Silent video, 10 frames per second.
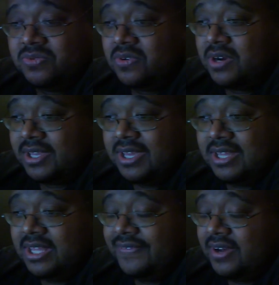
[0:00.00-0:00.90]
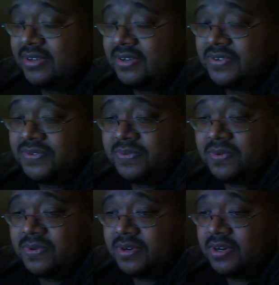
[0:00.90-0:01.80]
of War. I can't leave out Gears of
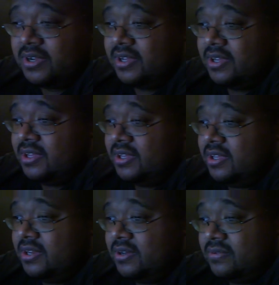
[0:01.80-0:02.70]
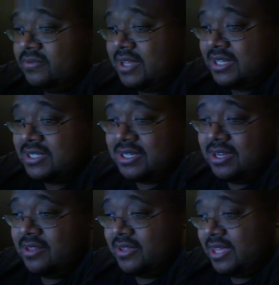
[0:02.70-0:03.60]
War. You know, that's
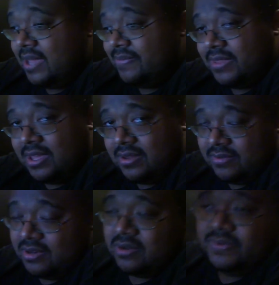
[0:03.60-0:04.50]
another game that, you know,